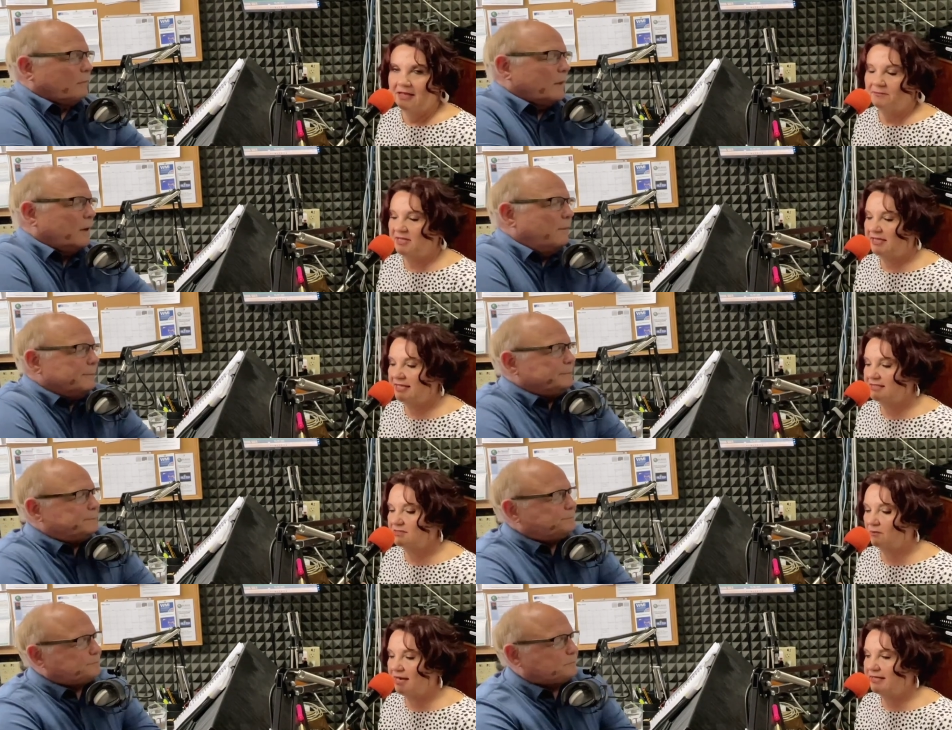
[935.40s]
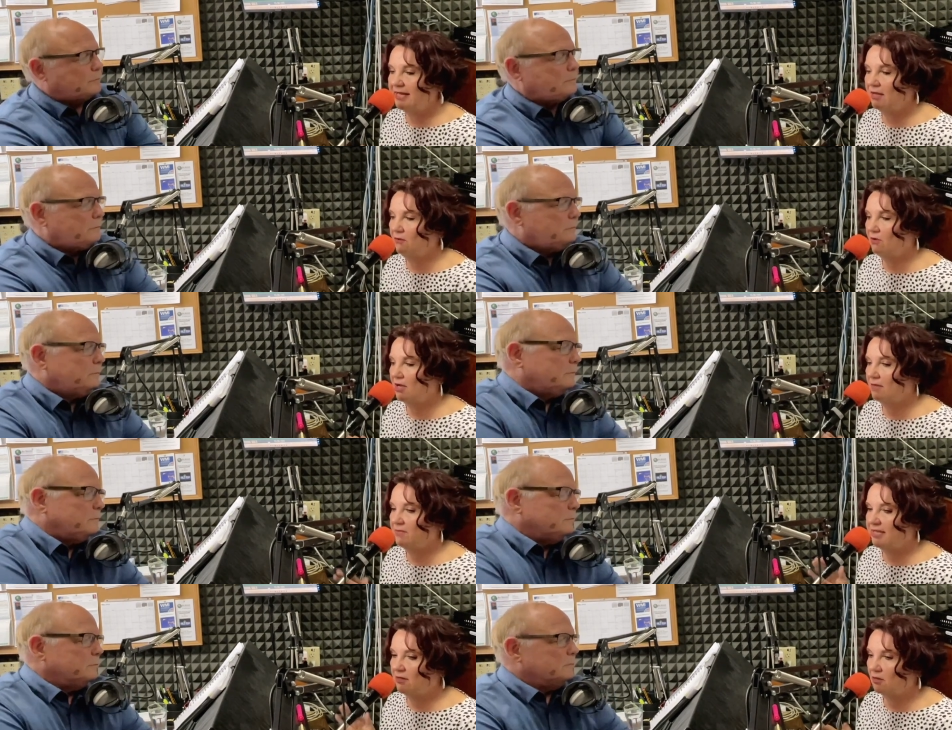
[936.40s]
Speaker 1: because right now um,
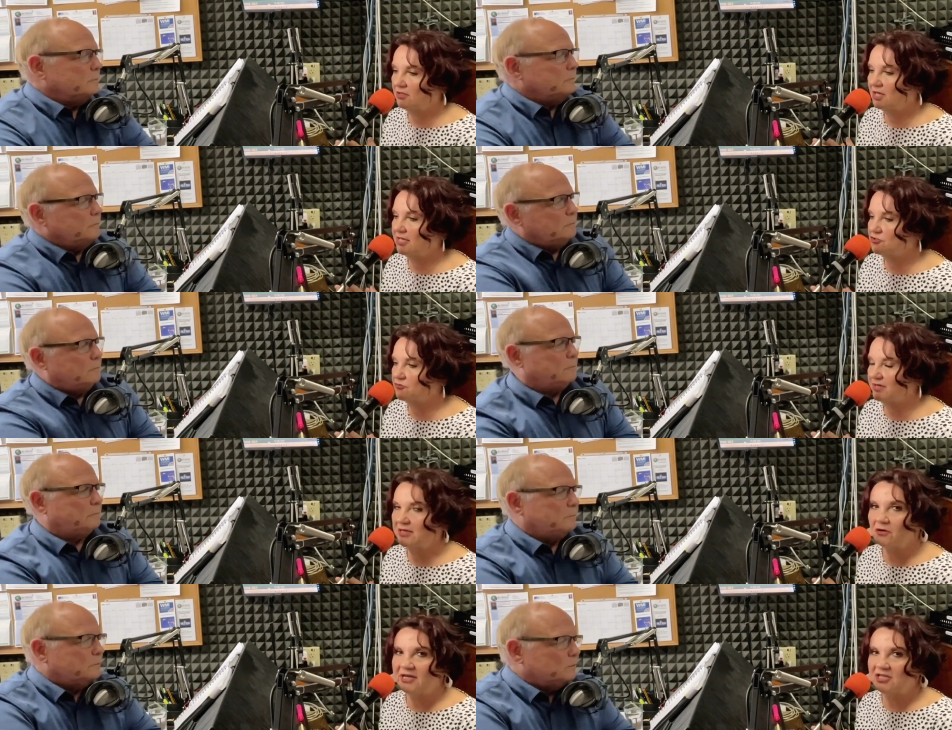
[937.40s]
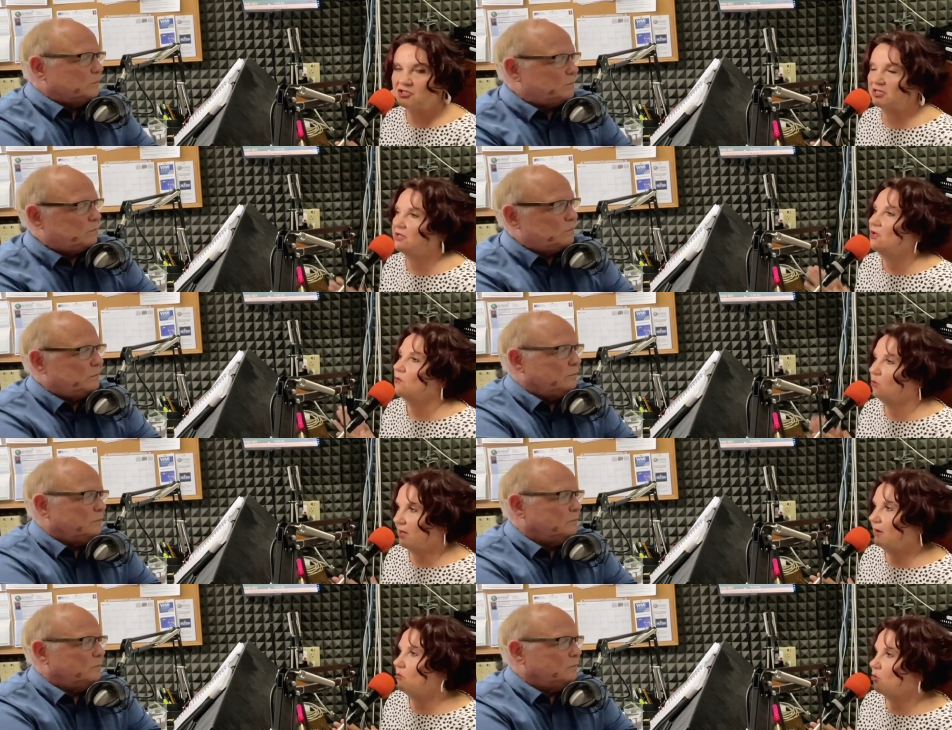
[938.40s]
in our country, in our nation, we're
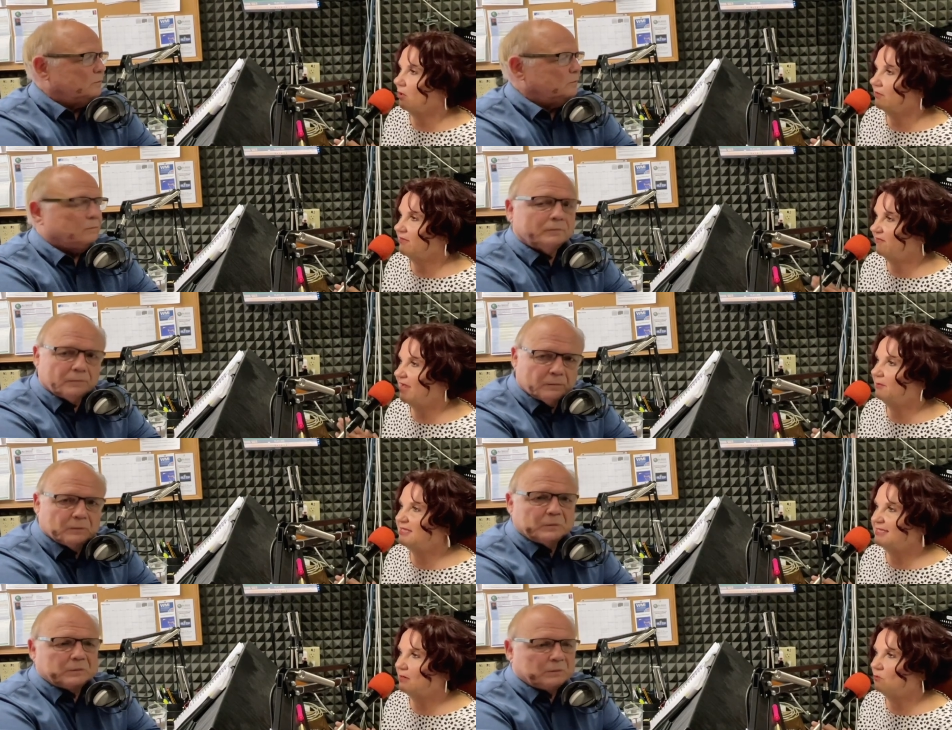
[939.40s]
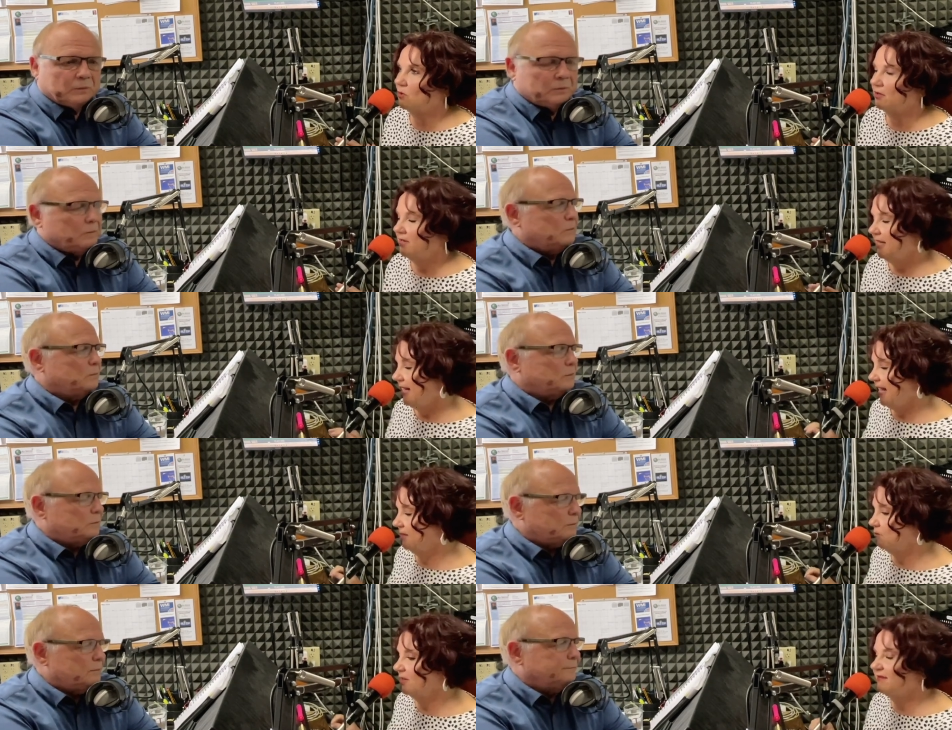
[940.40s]
at war. The family's at war.
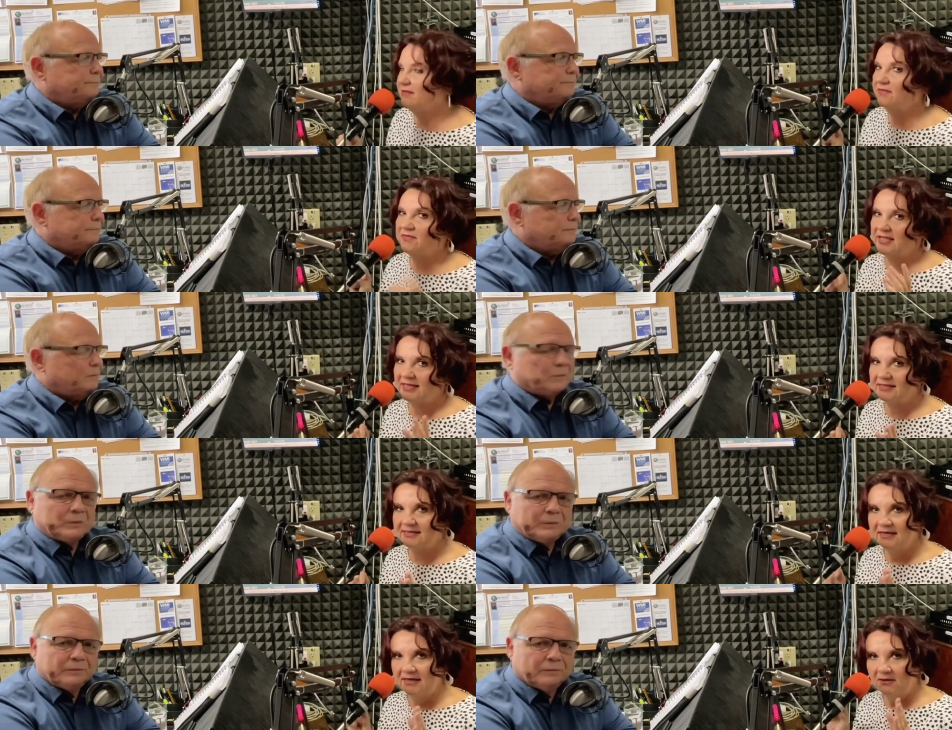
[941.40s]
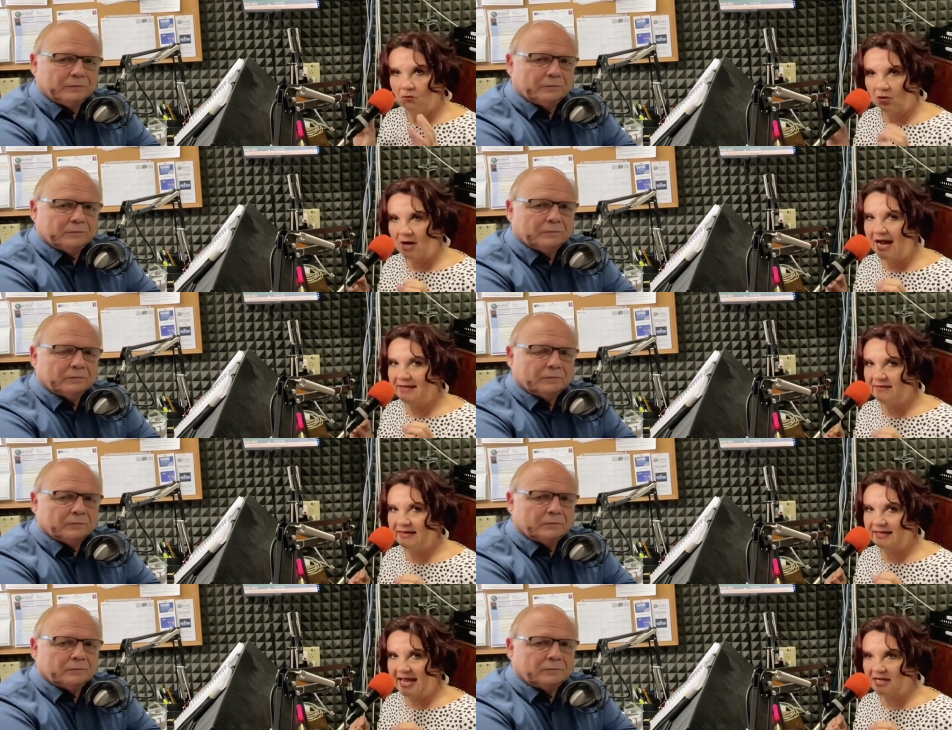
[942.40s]
And one of the things where I think
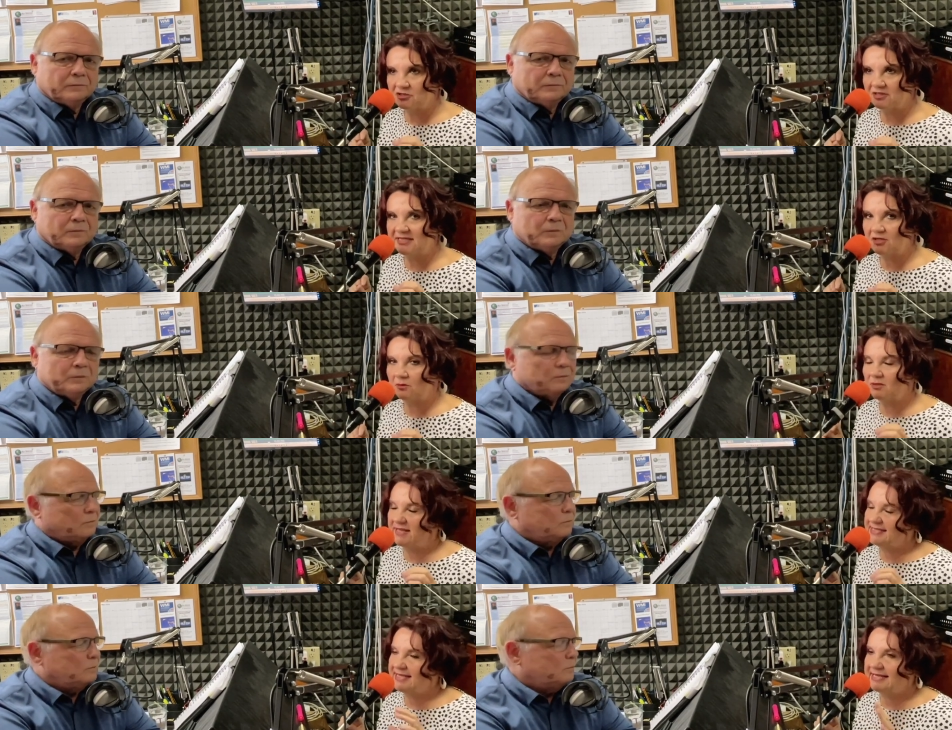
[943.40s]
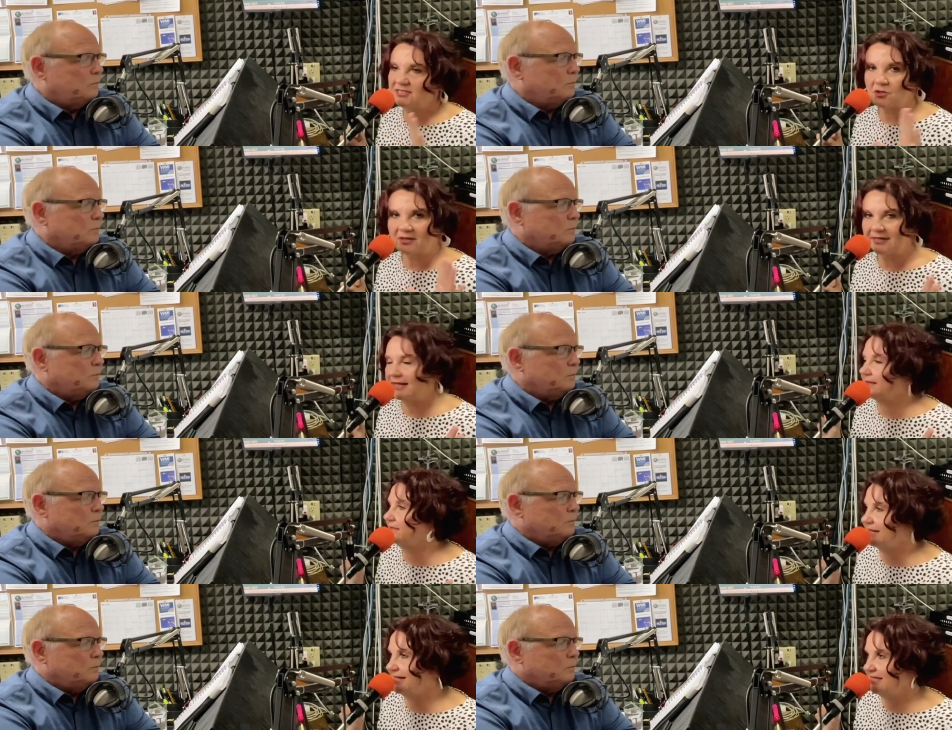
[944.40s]
it actually started, well, they say it started like in the
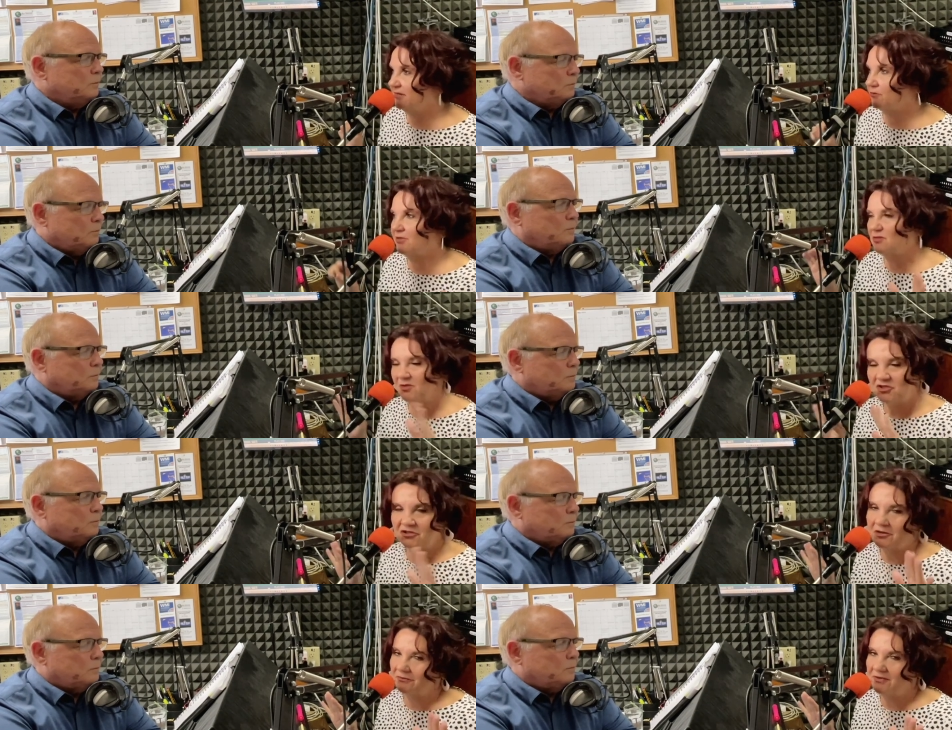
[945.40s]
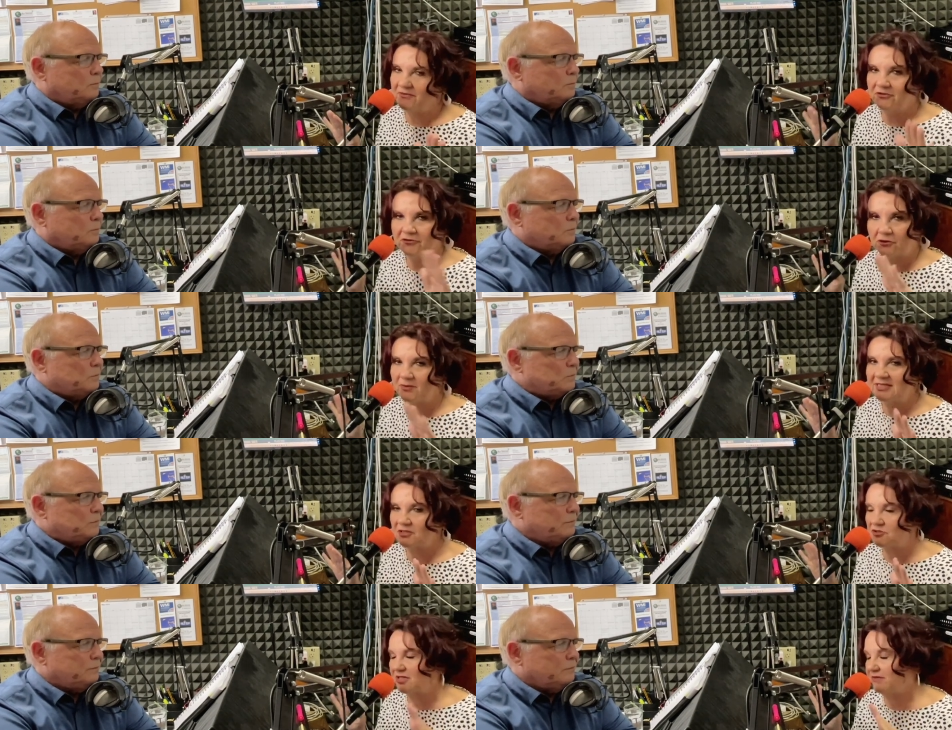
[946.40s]
1930s, which, you know, if you do your
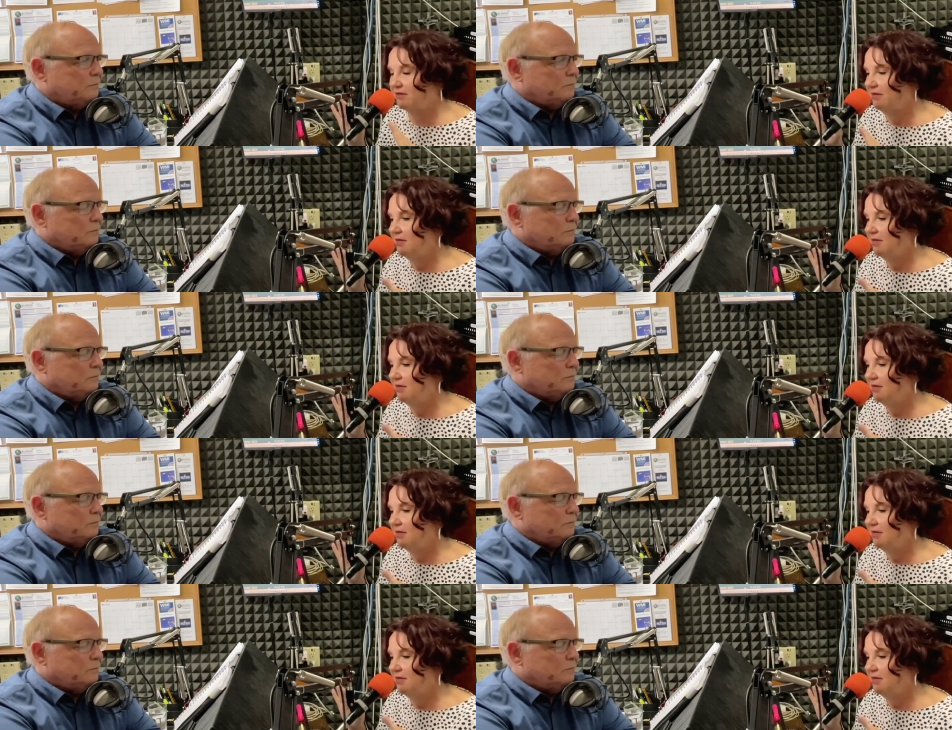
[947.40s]
research and the